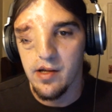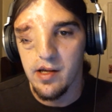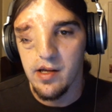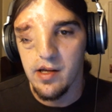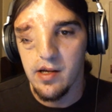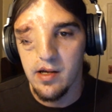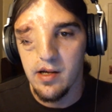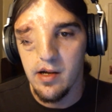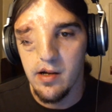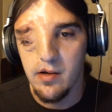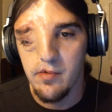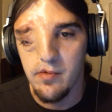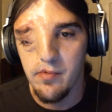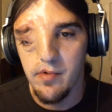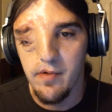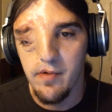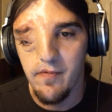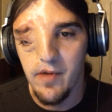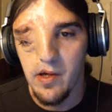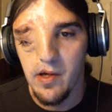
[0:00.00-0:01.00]
Like it kind of
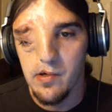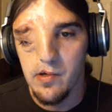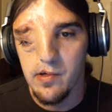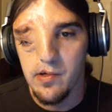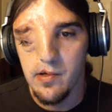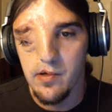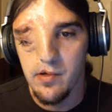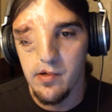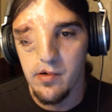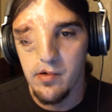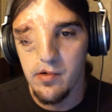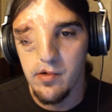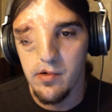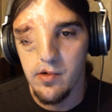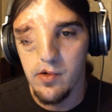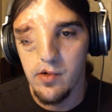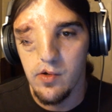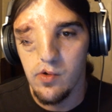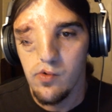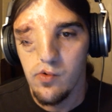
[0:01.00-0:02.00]
reveals a
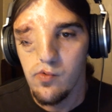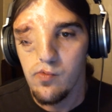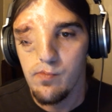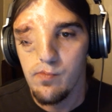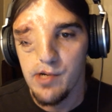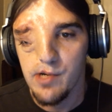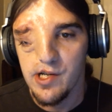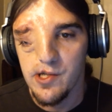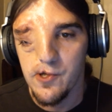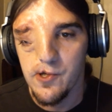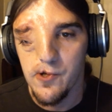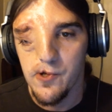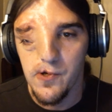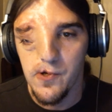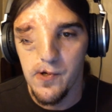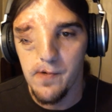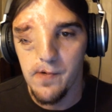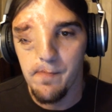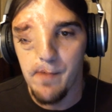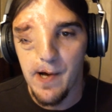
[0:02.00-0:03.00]
little too
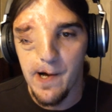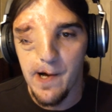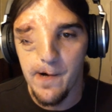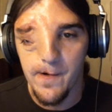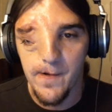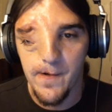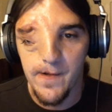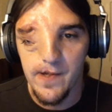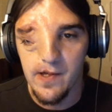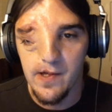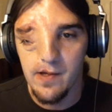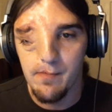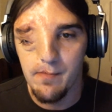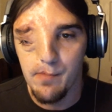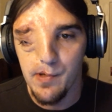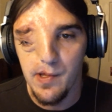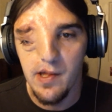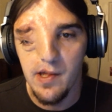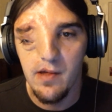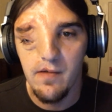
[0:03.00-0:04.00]
much about
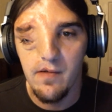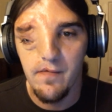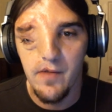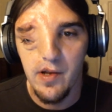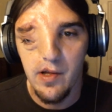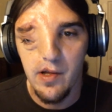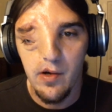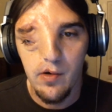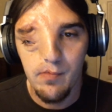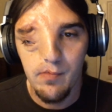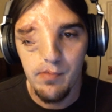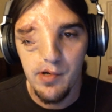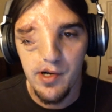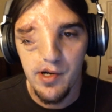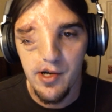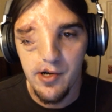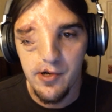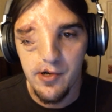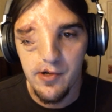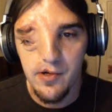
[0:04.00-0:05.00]
some of these video
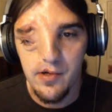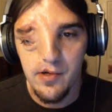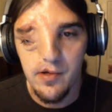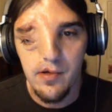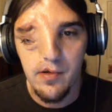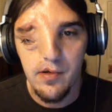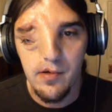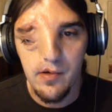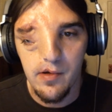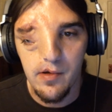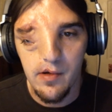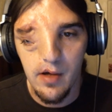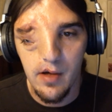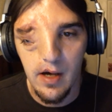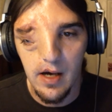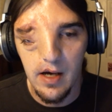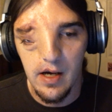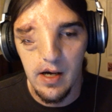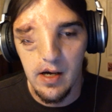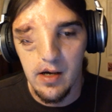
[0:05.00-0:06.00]
productions
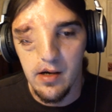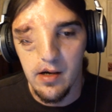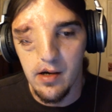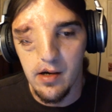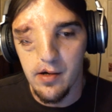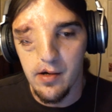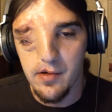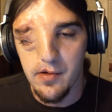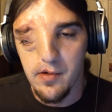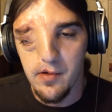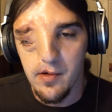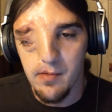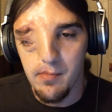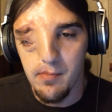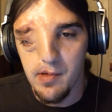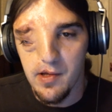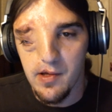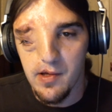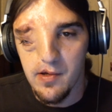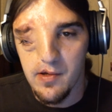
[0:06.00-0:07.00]
on
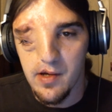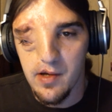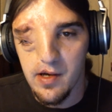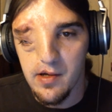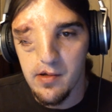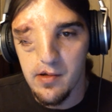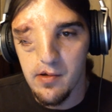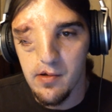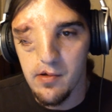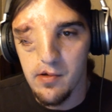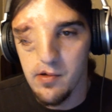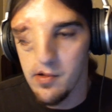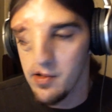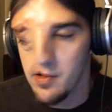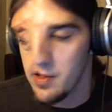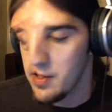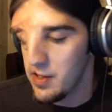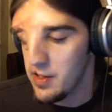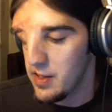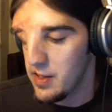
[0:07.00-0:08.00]
some of these sites.